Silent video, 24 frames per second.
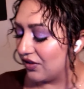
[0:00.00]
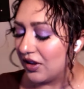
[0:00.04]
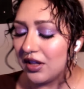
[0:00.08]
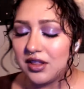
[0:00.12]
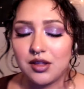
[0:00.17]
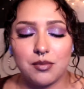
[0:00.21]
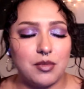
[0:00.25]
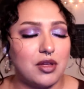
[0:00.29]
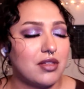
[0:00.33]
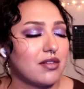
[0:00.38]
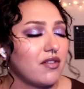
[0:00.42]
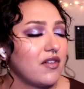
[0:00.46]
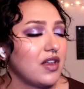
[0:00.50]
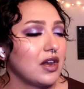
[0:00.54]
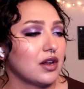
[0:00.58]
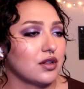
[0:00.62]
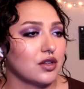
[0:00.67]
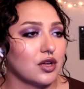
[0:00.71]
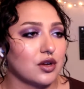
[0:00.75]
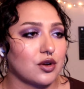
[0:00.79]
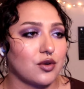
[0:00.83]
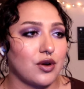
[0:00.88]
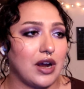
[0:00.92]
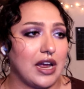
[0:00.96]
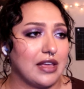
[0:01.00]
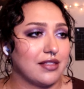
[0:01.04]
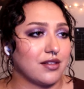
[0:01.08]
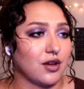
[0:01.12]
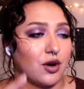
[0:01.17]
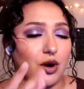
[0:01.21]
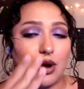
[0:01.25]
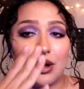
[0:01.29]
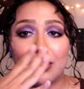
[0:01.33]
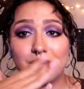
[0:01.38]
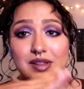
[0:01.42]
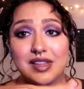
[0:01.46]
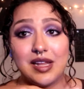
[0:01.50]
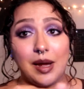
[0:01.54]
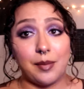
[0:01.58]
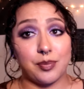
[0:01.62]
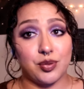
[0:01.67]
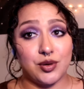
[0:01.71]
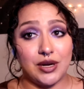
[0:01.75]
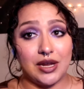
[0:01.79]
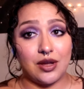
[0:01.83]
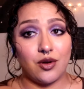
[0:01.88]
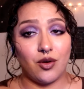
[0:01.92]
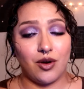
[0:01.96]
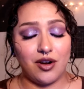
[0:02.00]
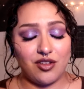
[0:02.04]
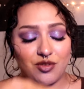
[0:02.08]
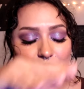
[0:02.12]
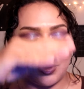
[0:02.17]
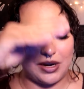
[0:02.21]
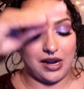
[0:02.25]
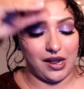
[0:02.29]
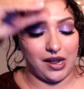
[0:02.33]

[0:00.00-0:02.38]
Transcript: And the music video looked crazy, girl. In that pre-chorus